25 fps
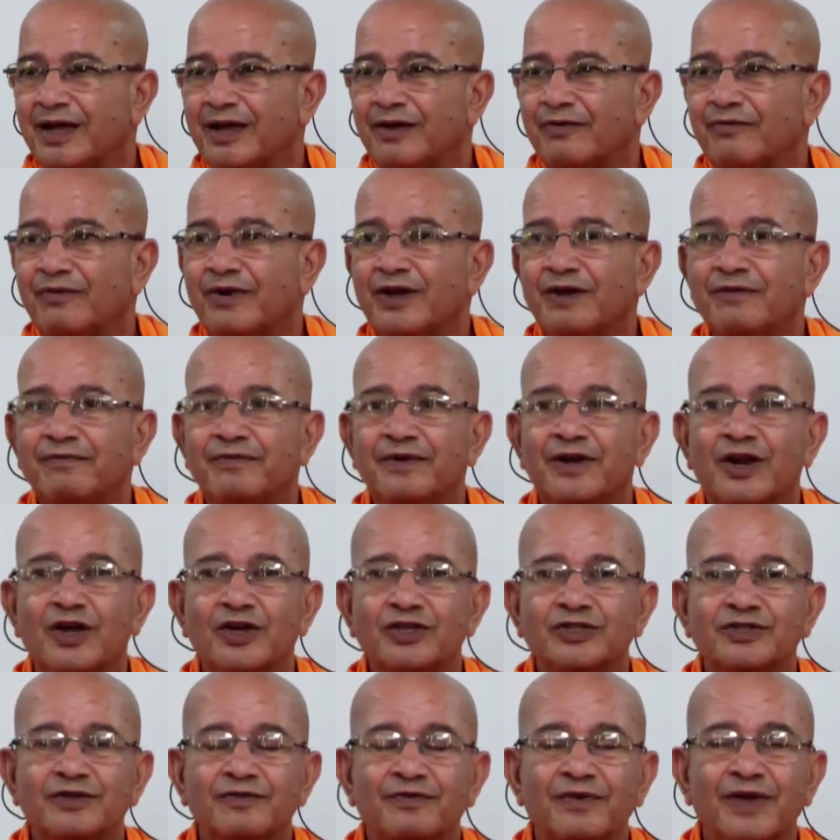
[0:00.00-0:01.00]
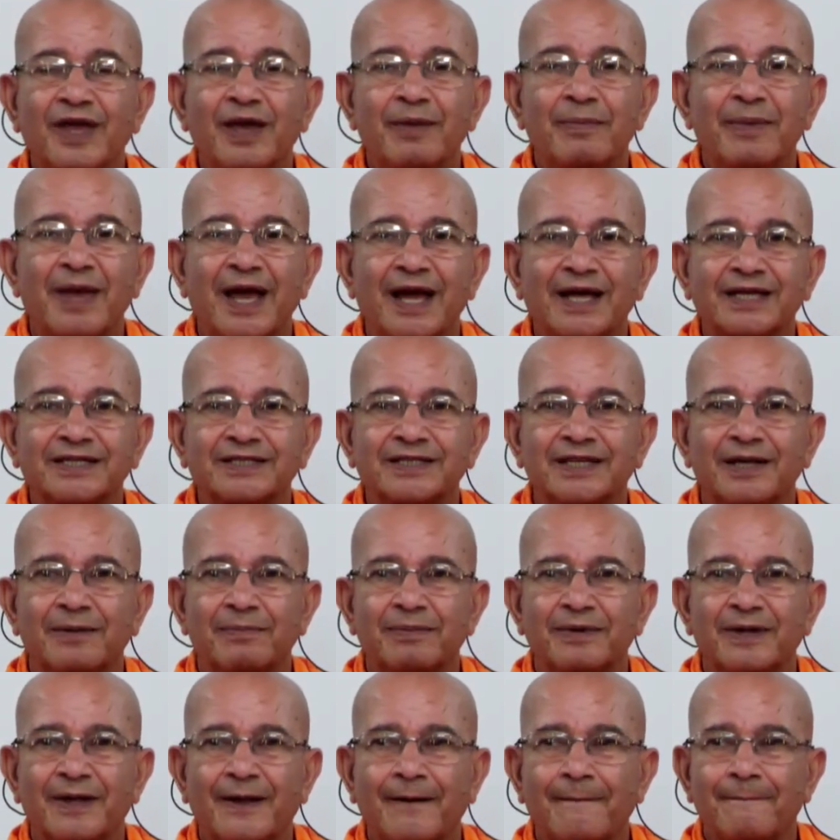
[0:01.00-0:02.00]
one philosophy I may accept,
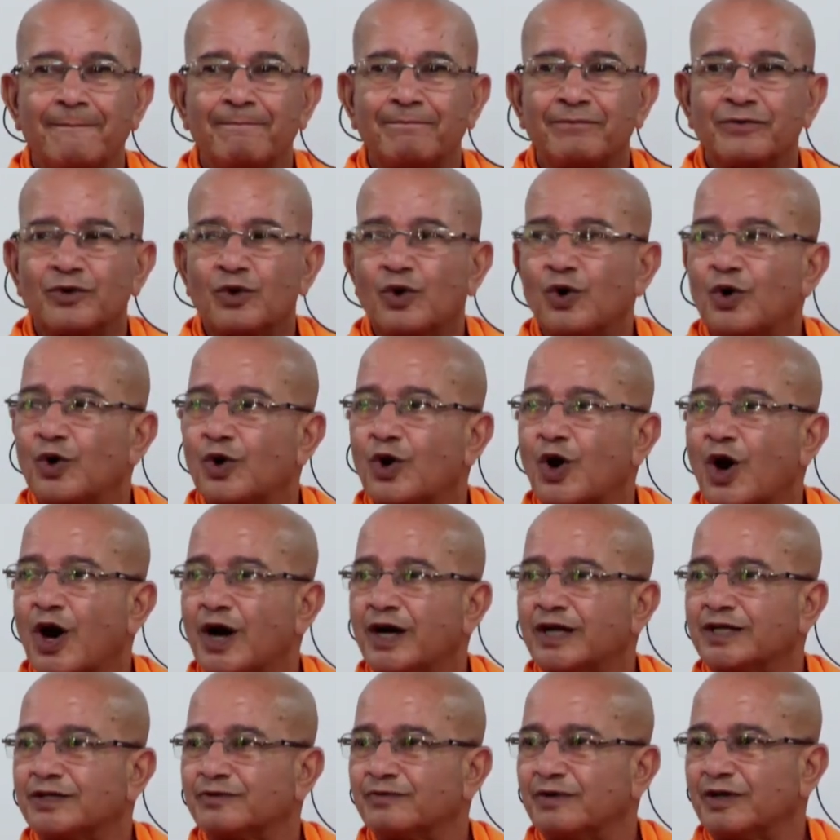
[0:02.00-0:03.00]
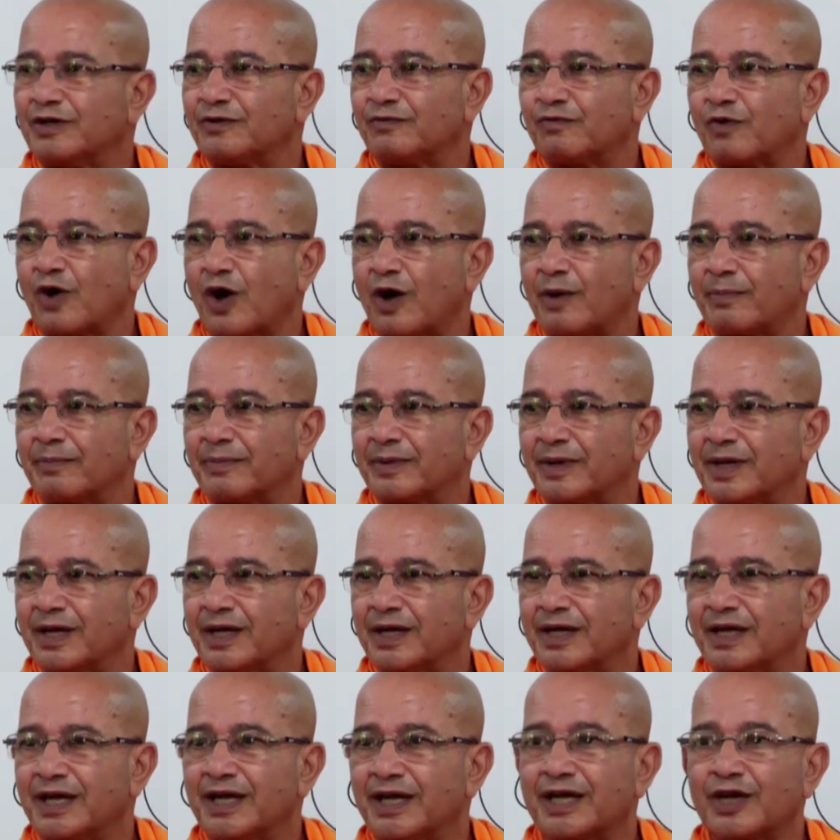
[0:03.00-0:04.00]
oh, God is with form,
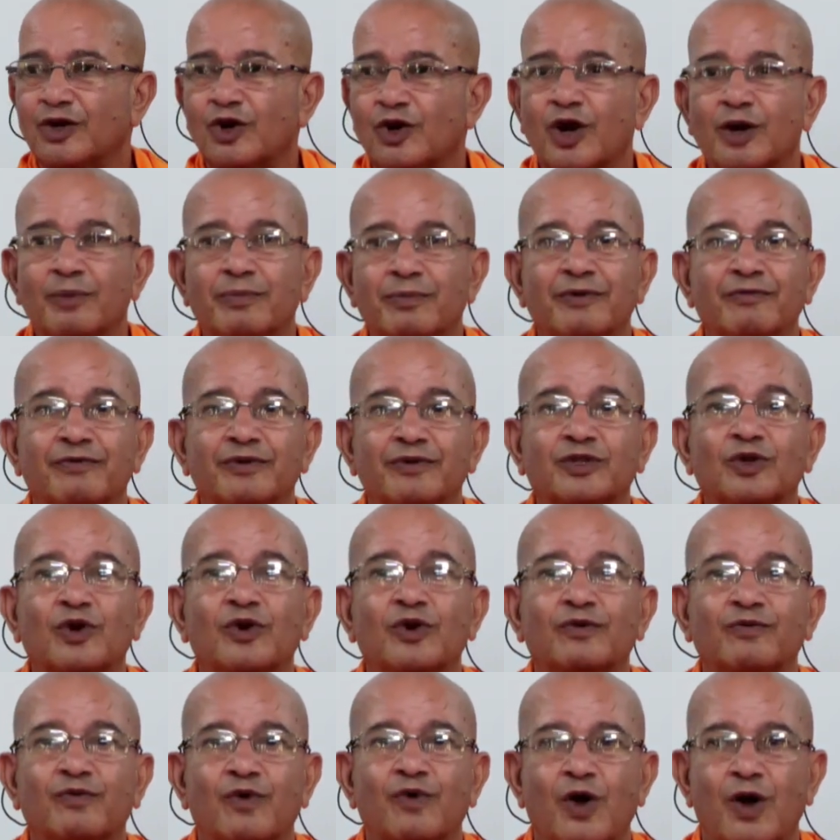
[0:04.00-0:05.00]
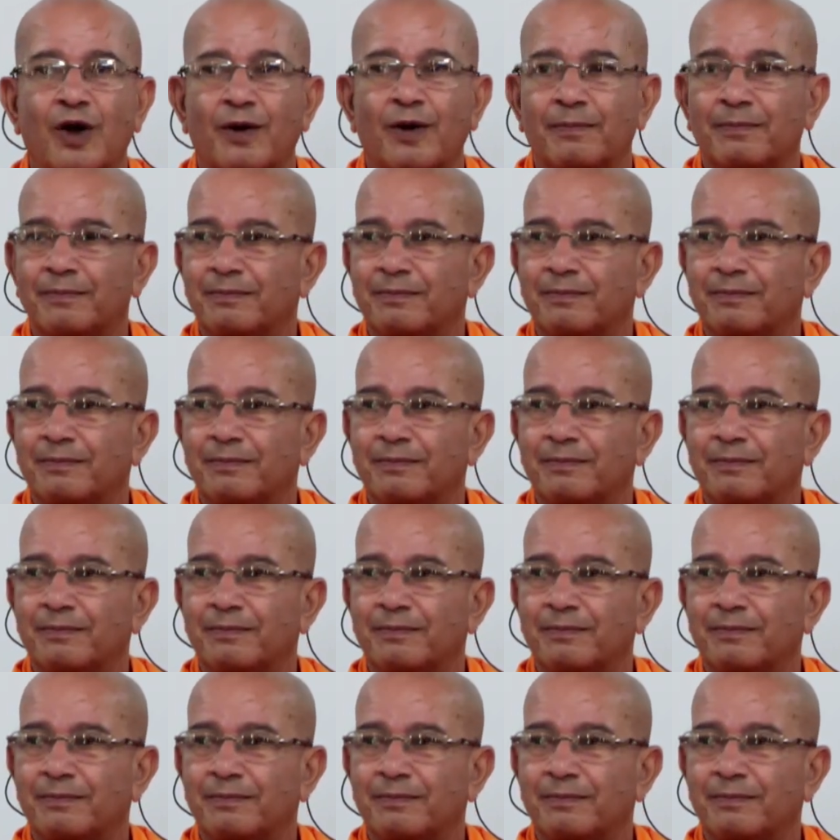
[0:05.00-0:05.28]
He cannot be without form.